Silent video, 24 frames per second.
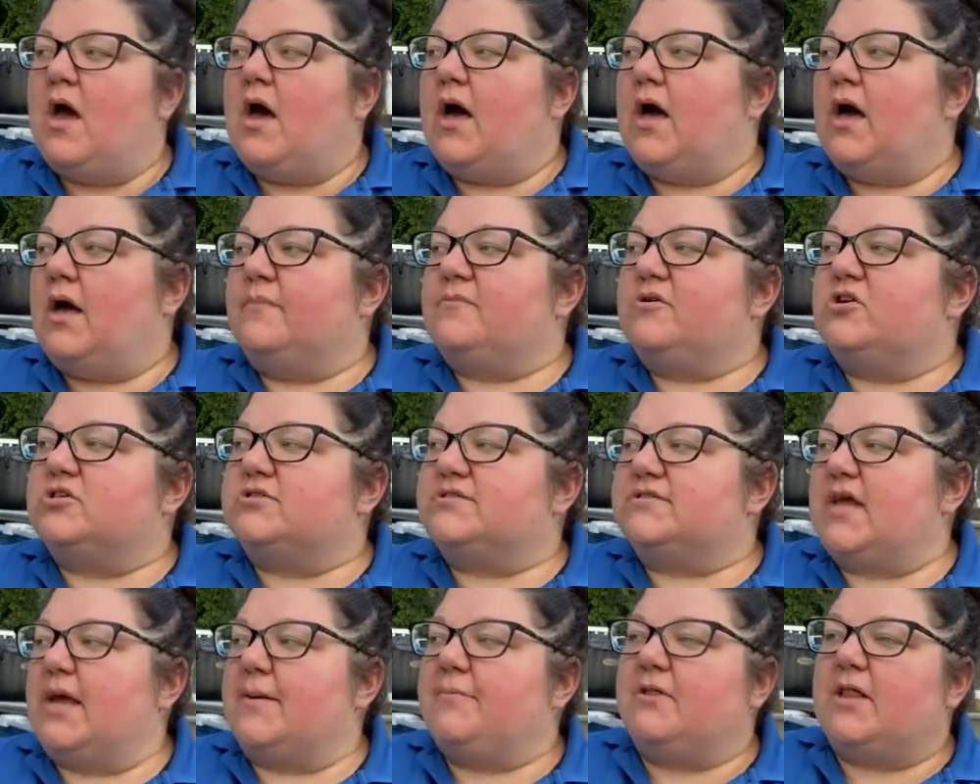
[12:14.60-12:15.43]
Your
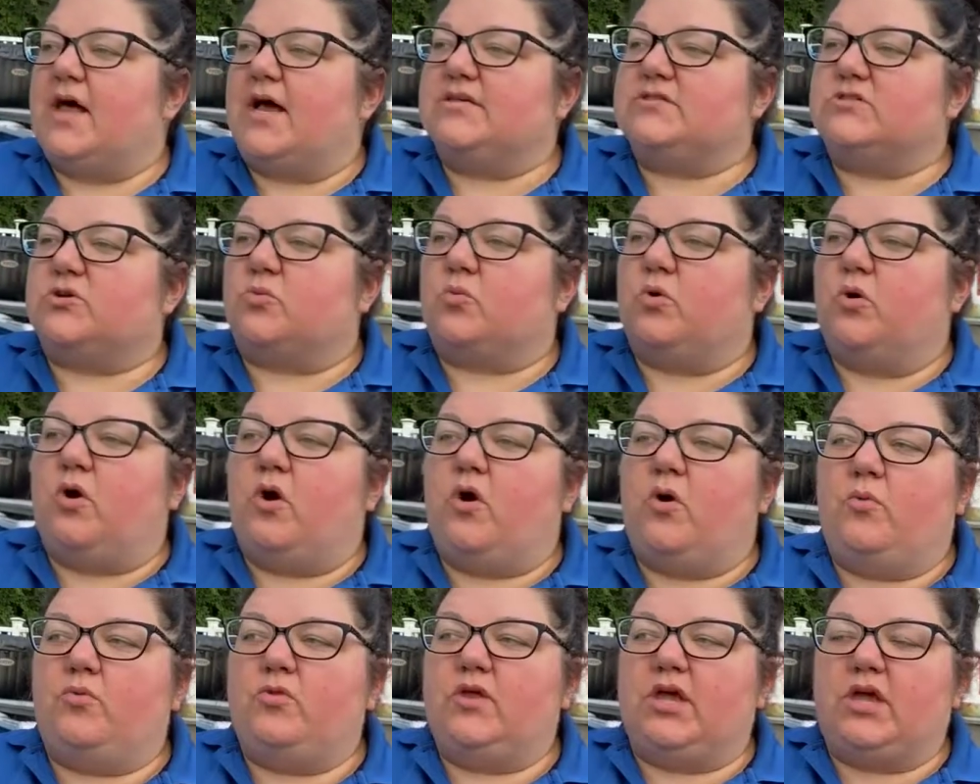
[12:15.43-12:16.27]
stabilizer will
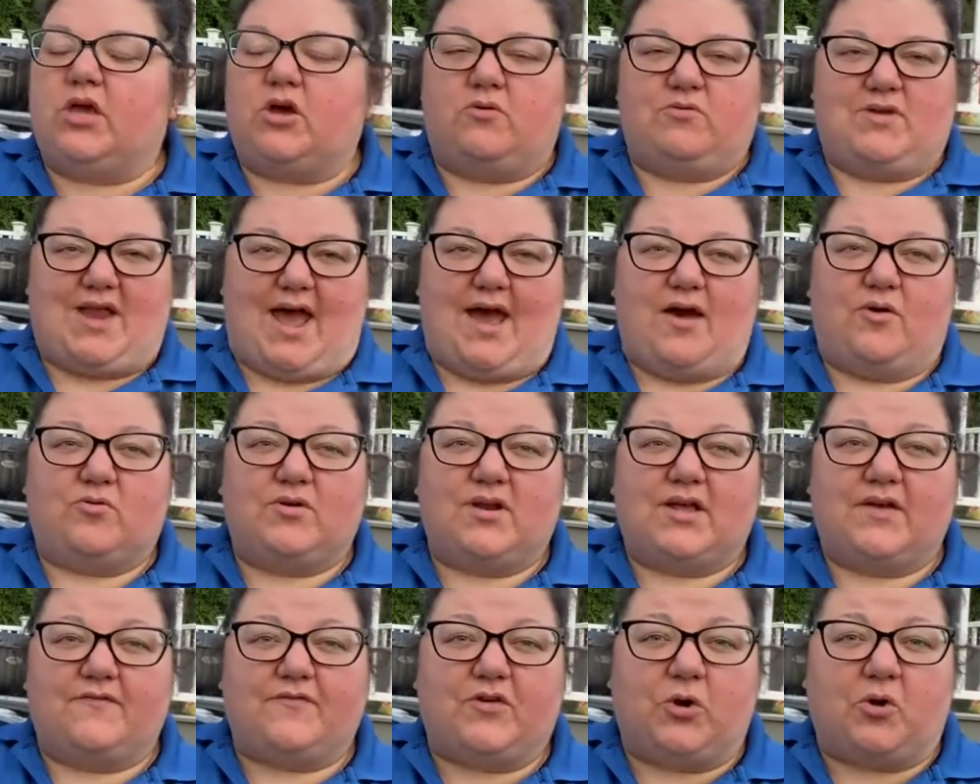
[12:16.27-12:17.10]
only go
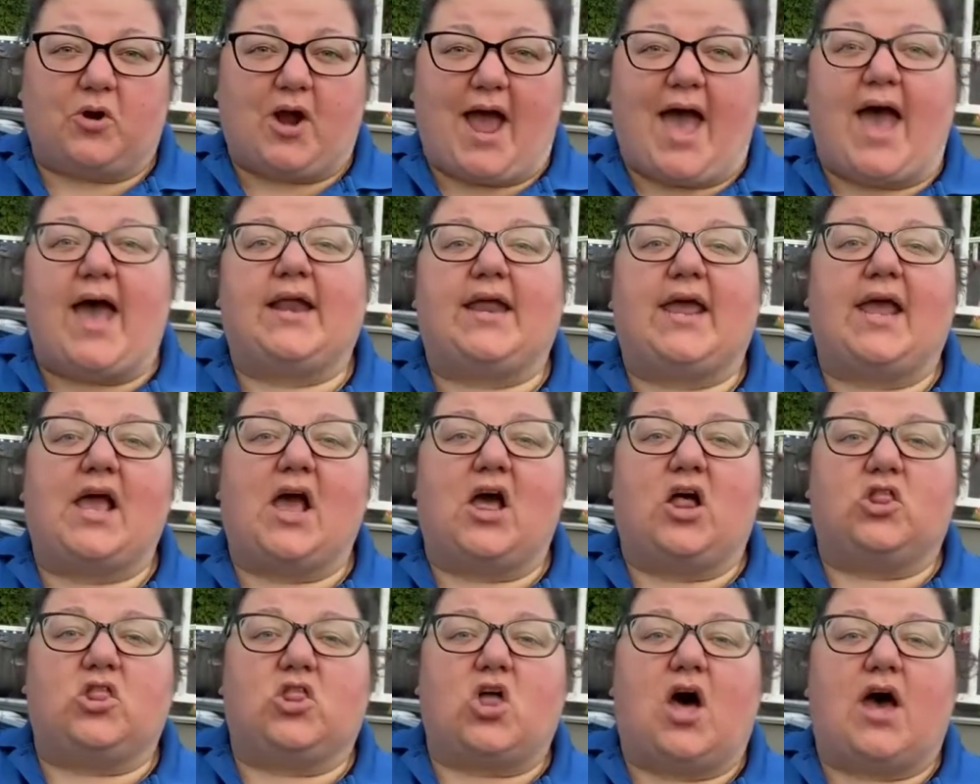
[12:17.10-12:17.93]
down if you're adding
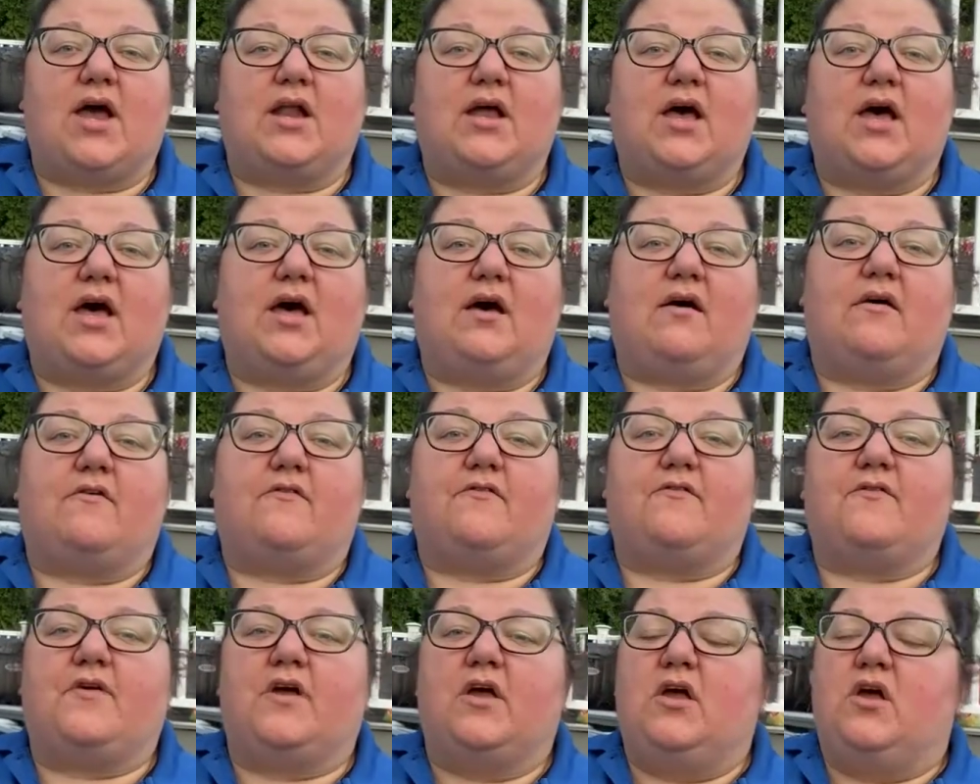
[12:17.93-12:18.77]
a lot
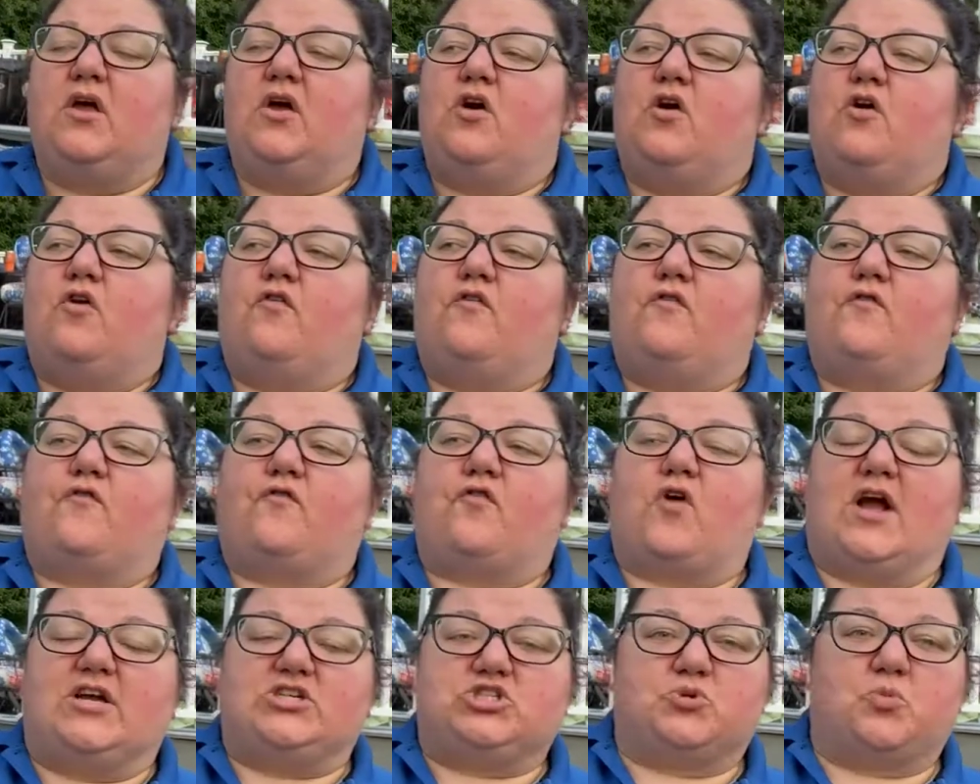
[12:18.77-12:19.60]
of
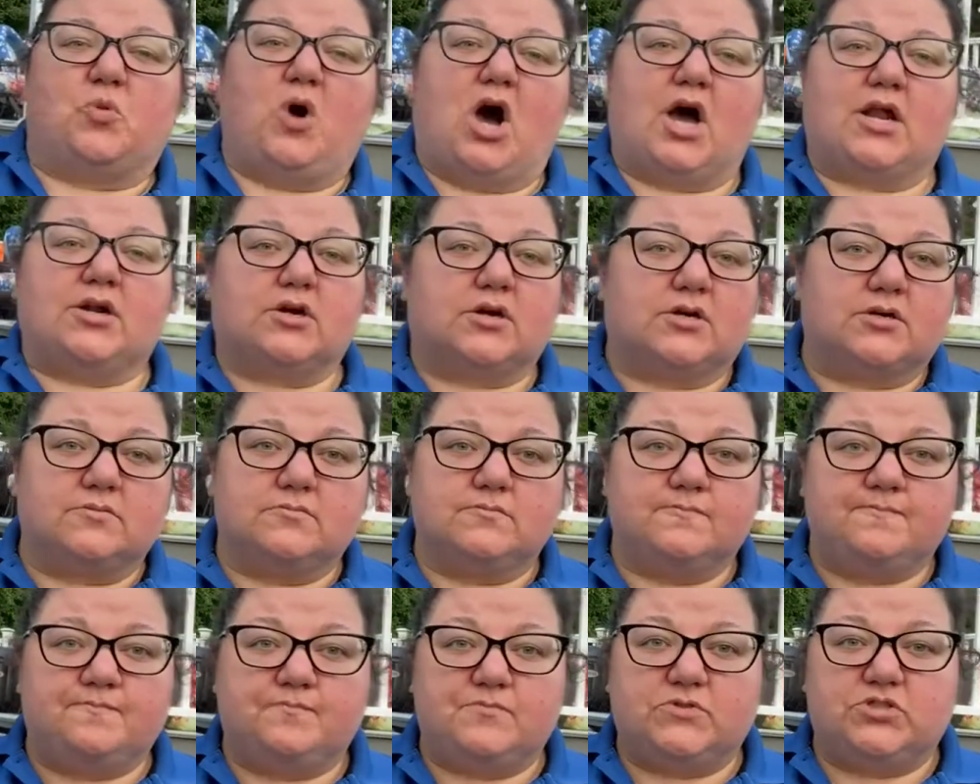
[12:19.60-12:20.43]
fresh water
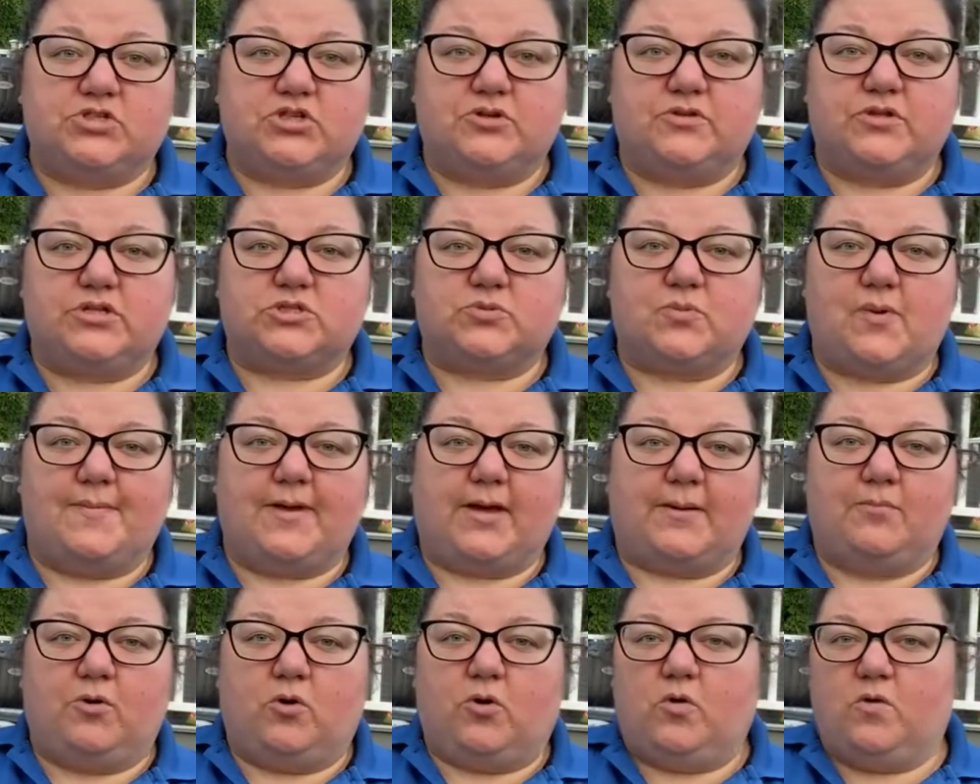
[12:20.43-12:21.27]
to the
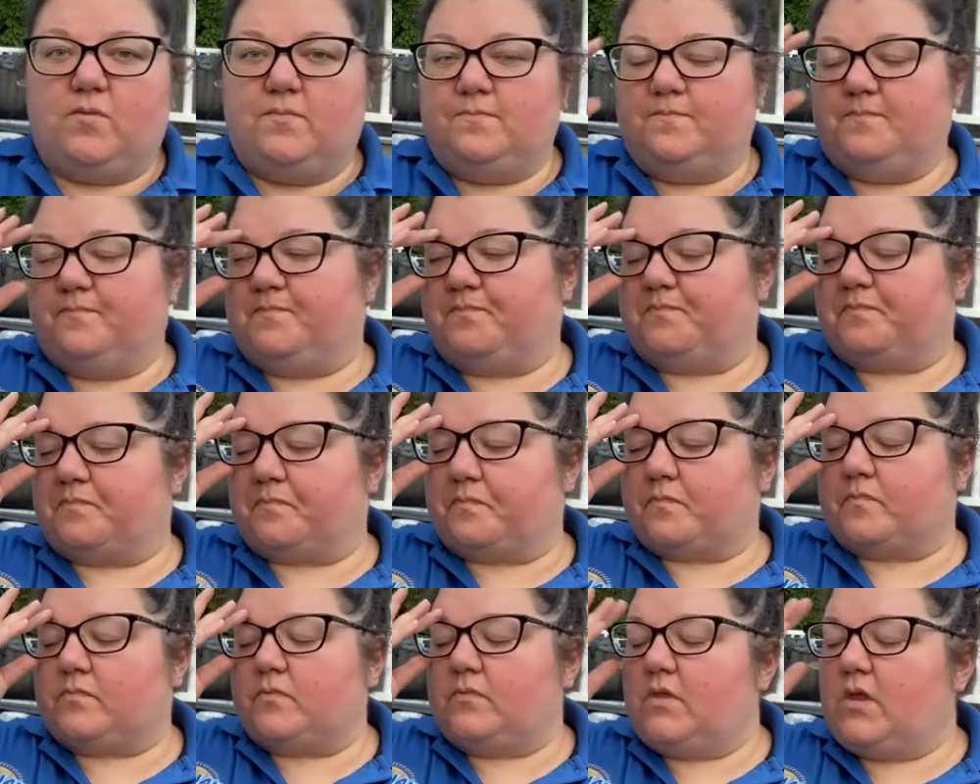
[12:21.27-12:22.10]
swimming pool,
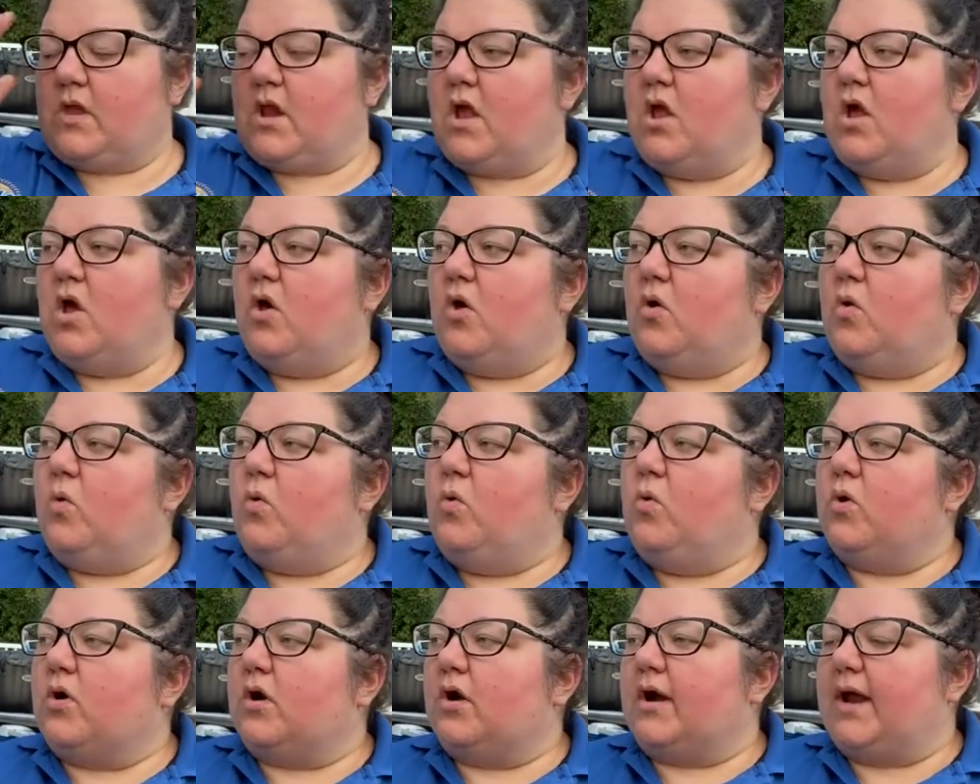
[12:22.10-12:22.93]

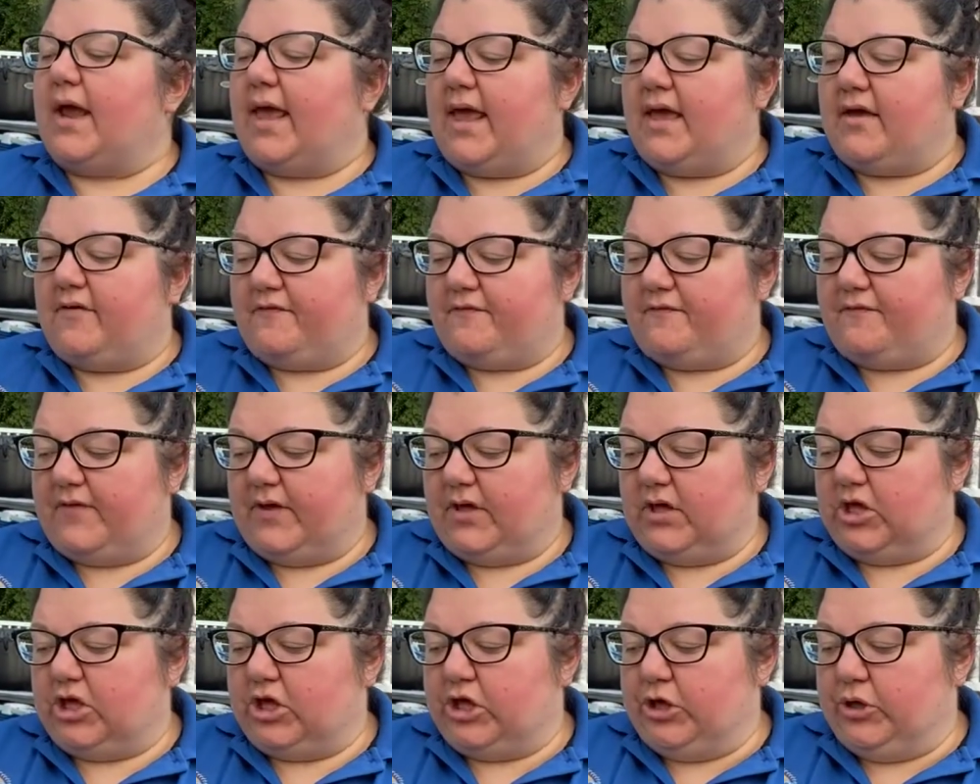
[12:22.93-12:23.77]
or if
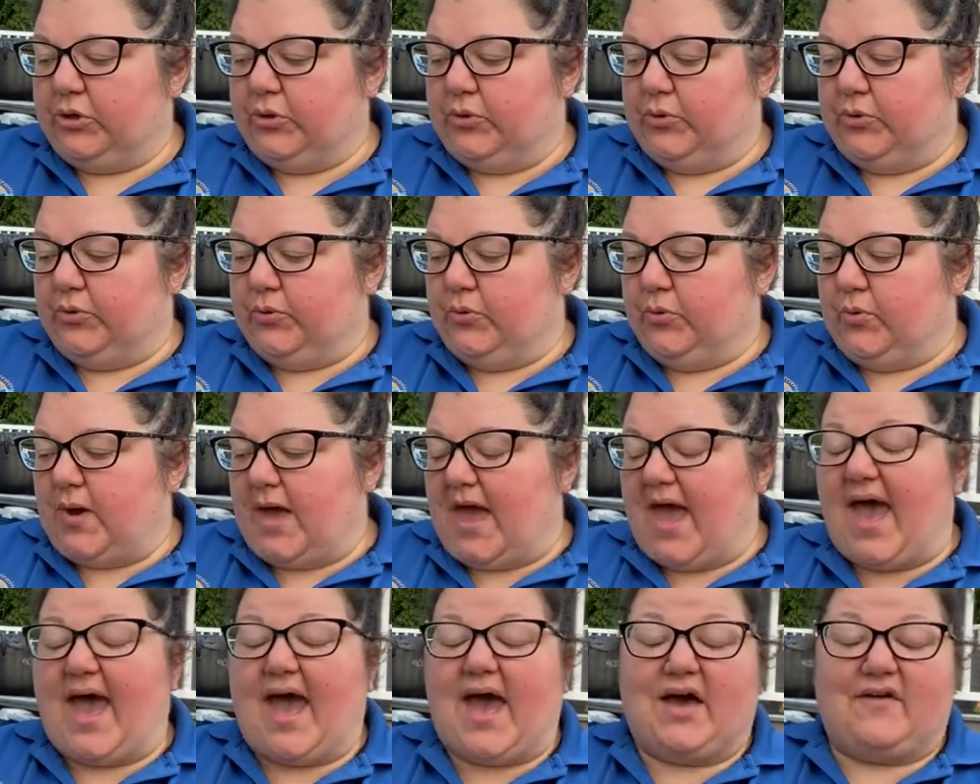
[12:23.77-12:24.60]
you
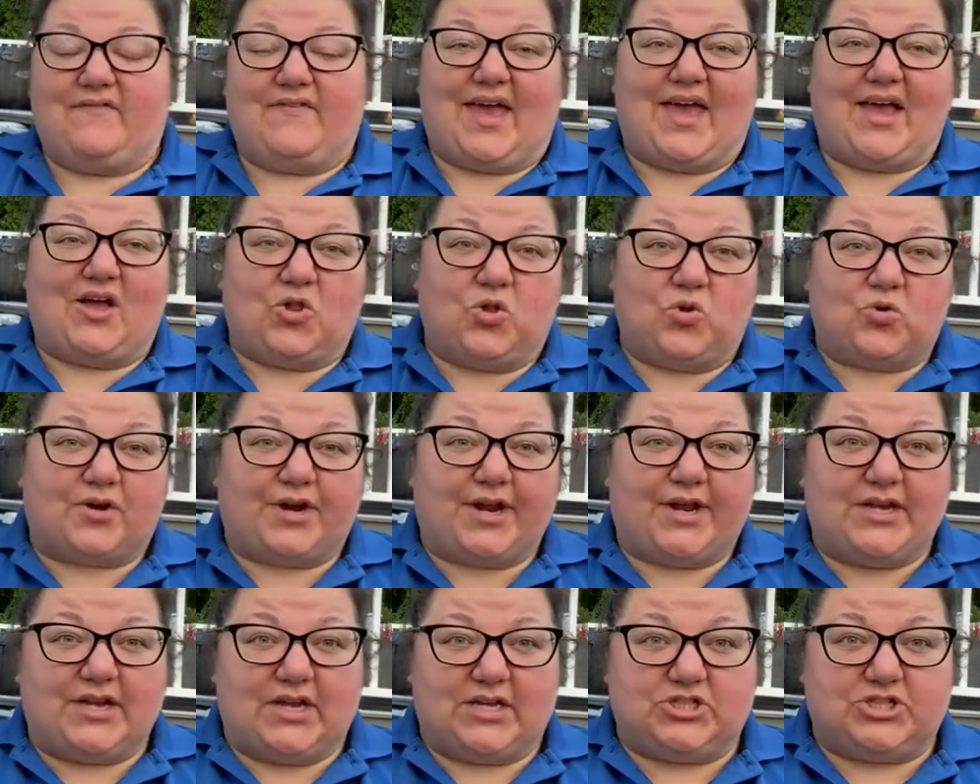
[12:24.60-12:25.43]
have a
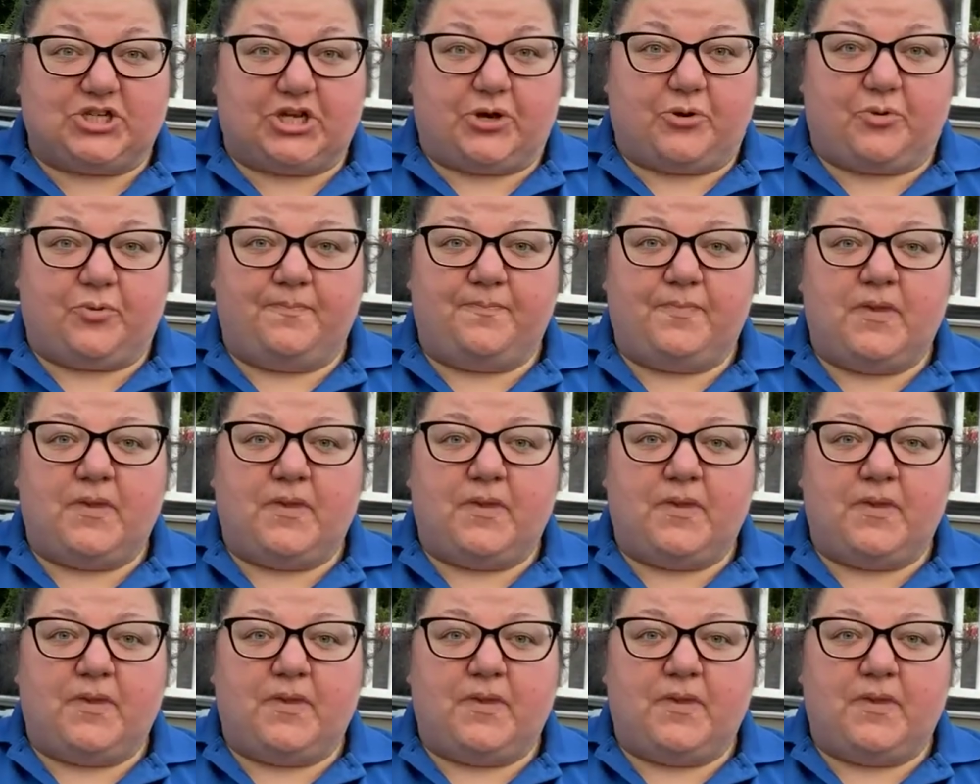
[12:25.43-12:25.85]
chlorine issue.